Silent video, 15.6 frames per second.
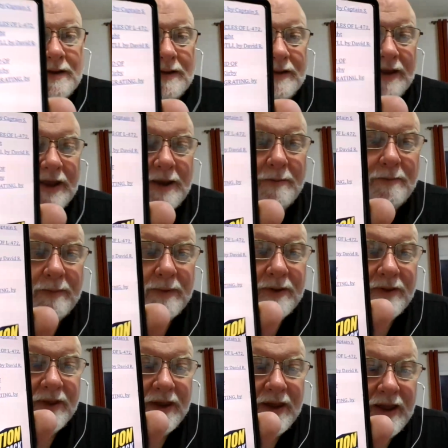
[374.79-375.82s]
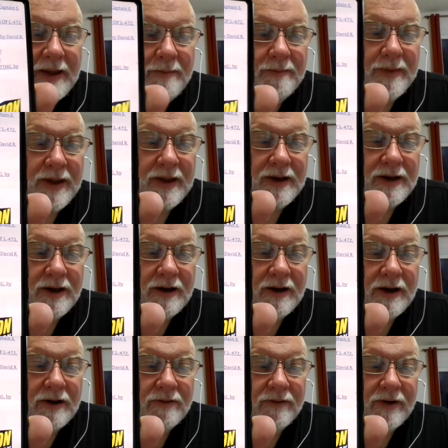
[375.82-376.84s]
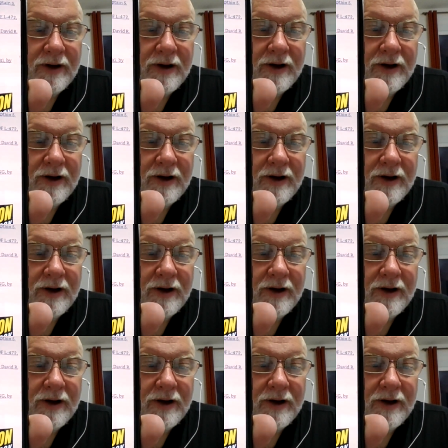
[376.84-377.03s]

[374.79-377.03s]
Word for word: The Ape, the ape Man of